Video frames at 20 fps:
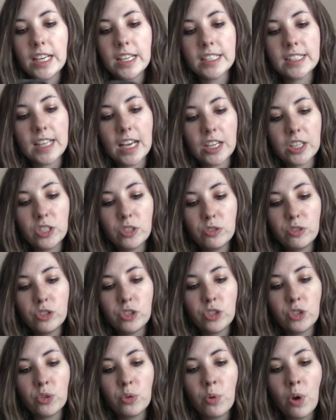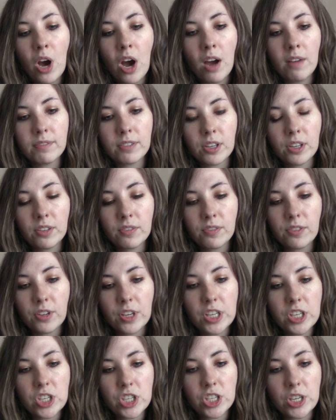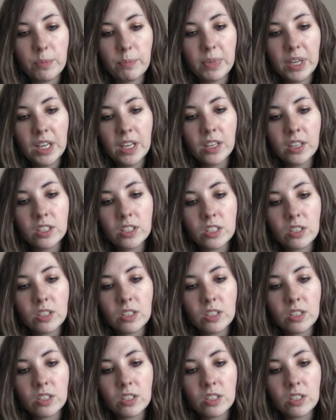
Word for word: is that you do offer free shipping.